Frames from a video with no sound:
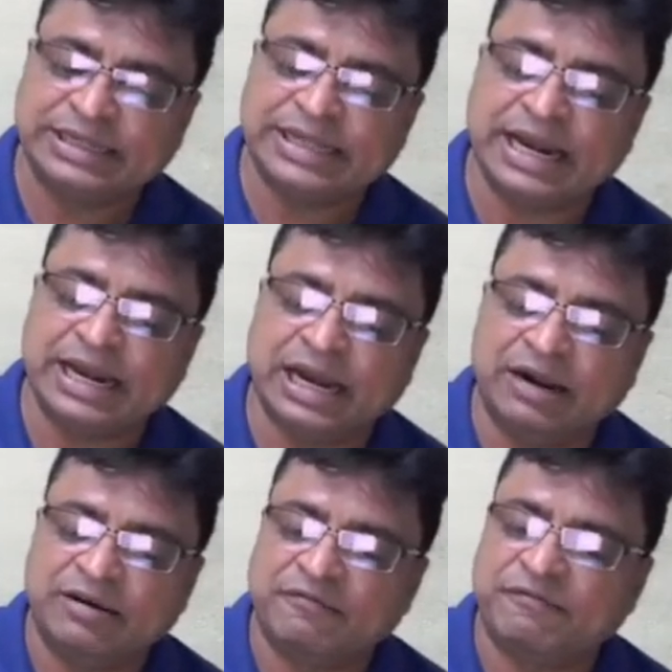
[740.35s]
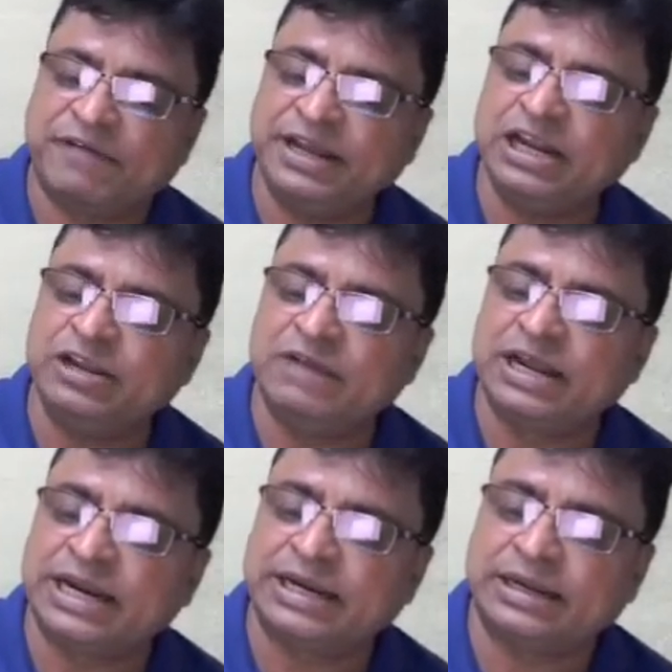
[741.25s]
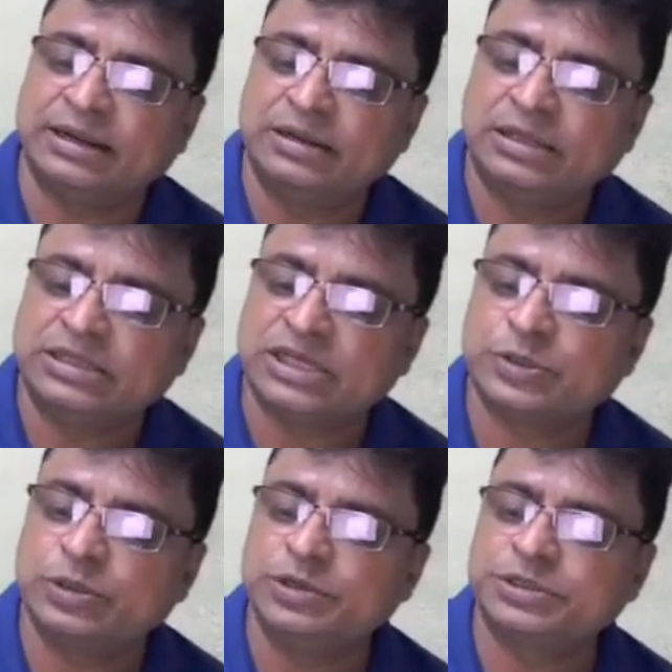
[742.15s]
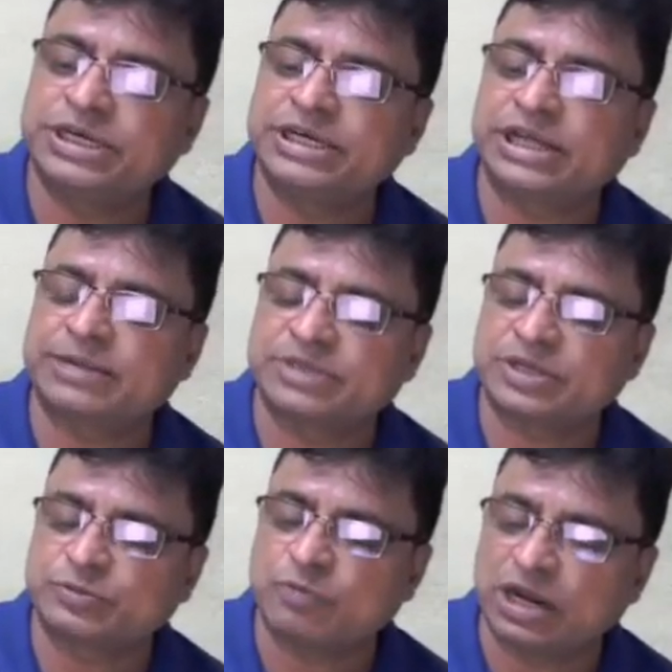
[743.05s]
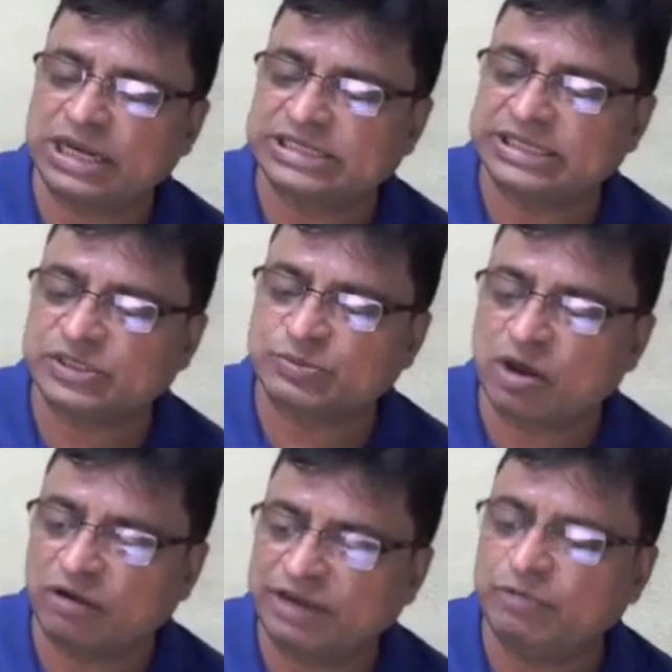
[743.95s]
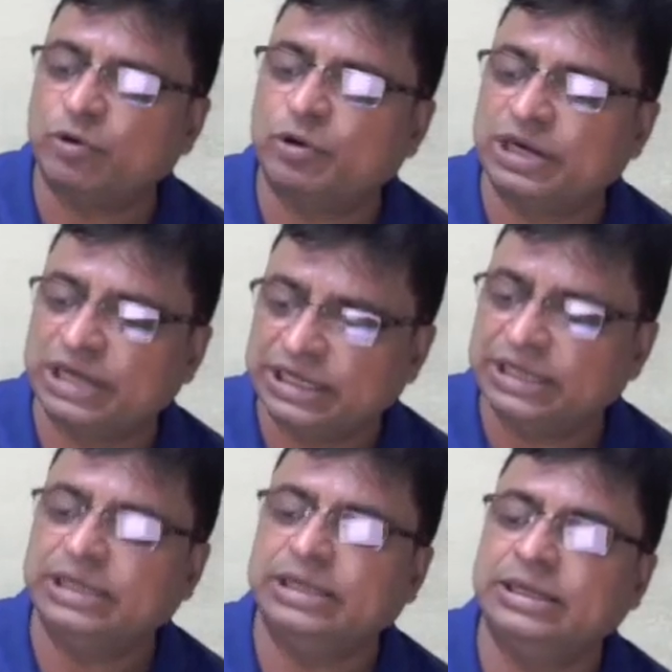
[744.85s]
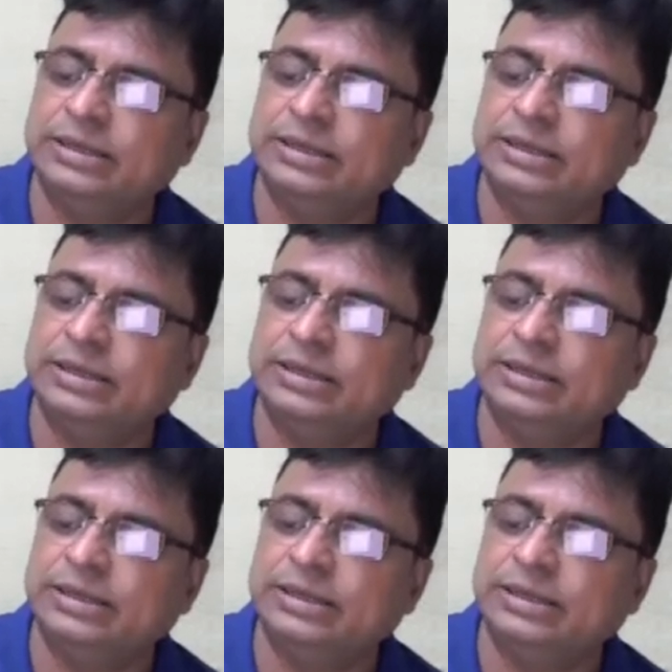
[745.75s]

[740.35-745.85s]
Then finally, you will get the solution in terms of small x and small y only.